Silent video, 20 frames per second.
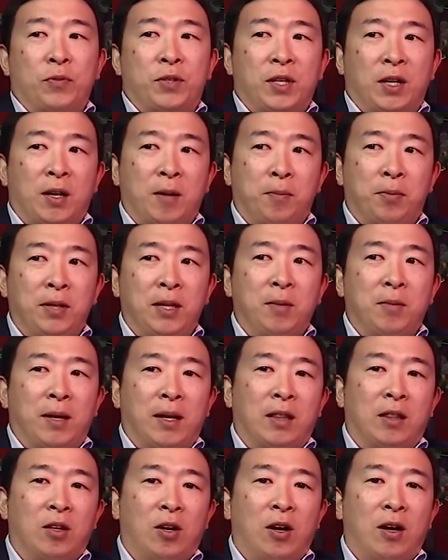to complete my
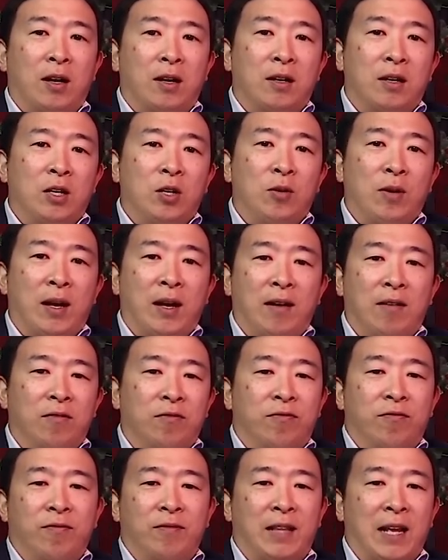thought, you have
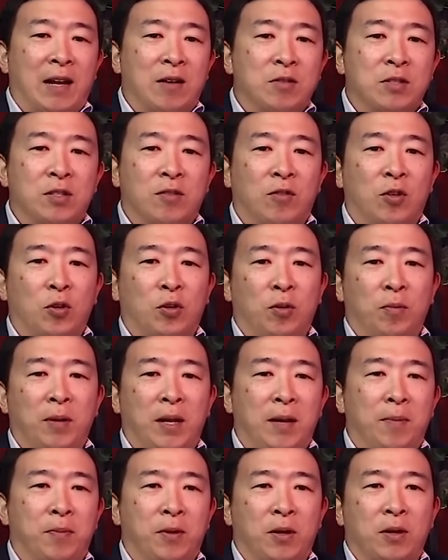thousands of local
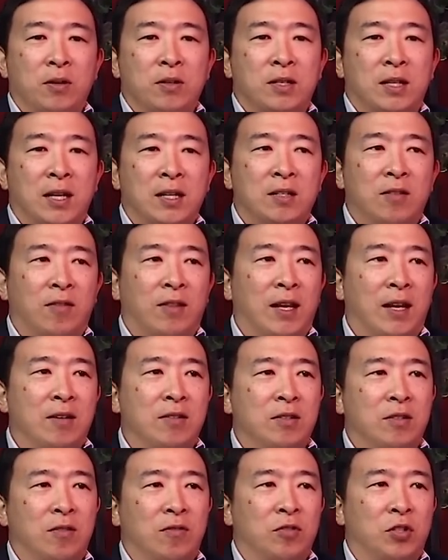papers, tens of
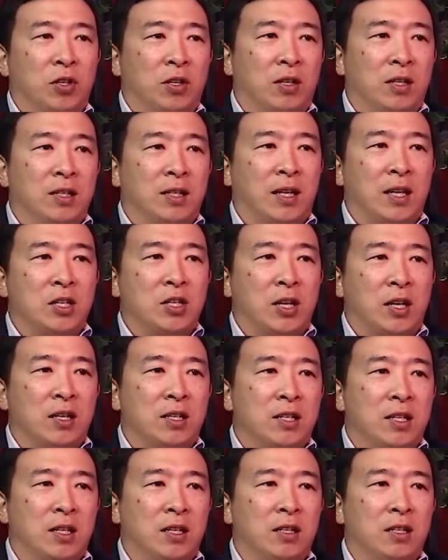thousands of journalists get
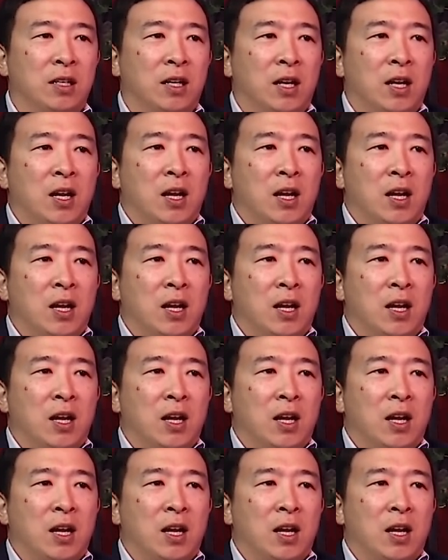jettisoned.